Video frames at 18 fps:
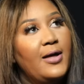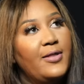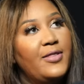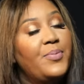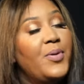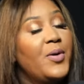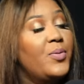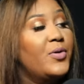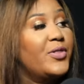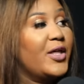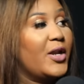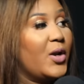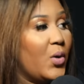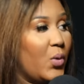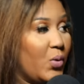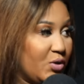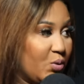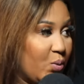The people that I
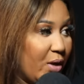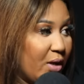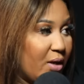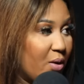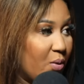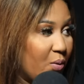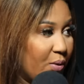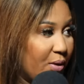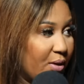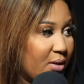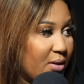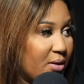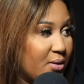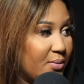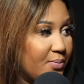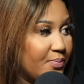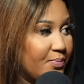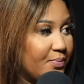was working with.
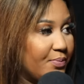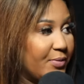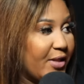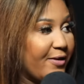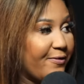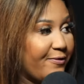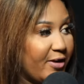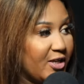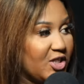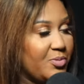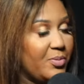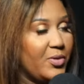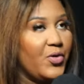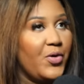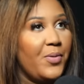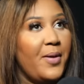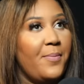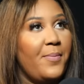they fetch me.
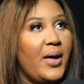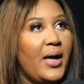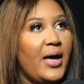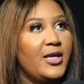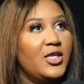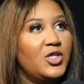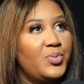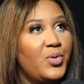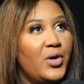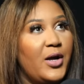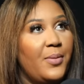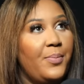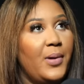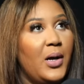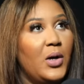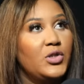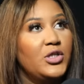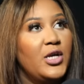Remember, I spoke
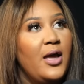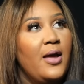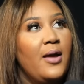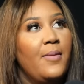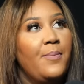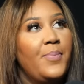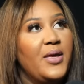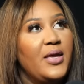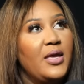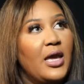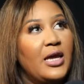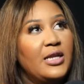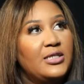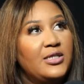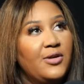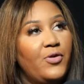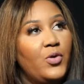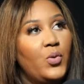about being a
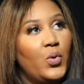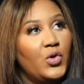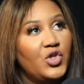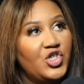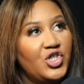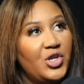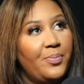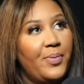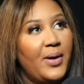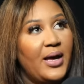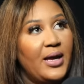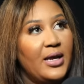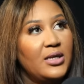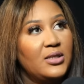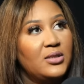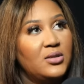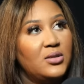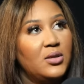devil worshipper.
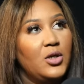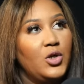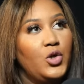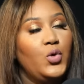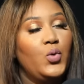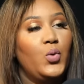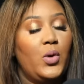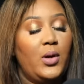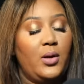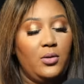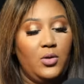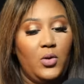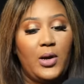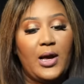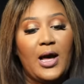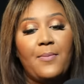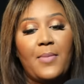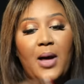It's you
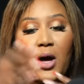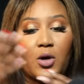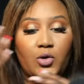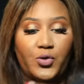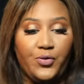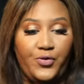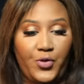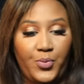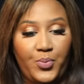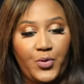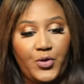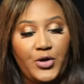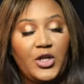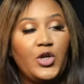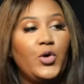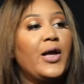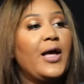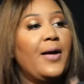come out of your body,
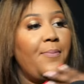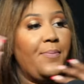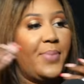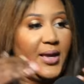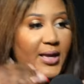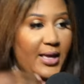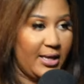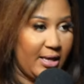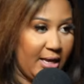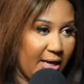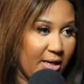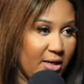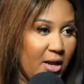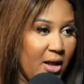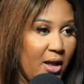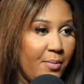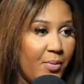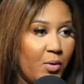you come back again.
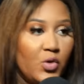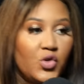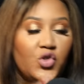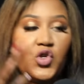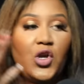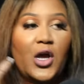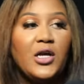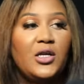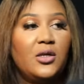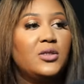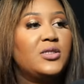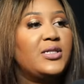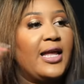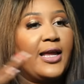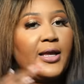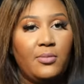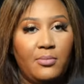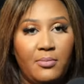Mm. Because you are, it's
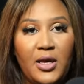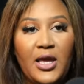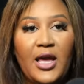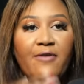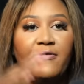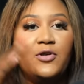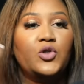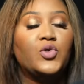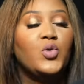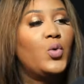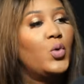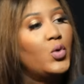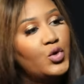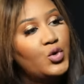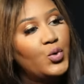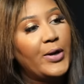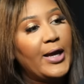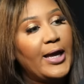like me having to go
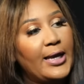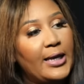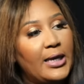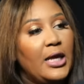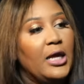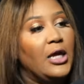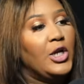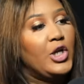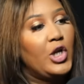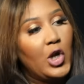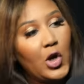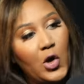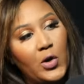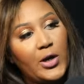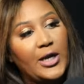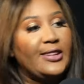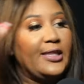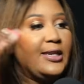to work,
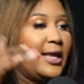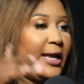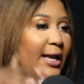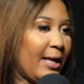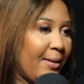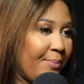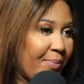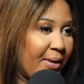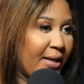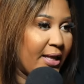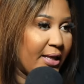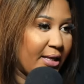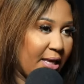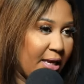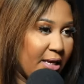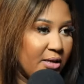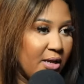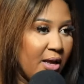clock, and then I come back
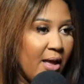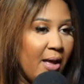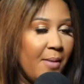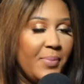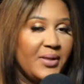again. Mm.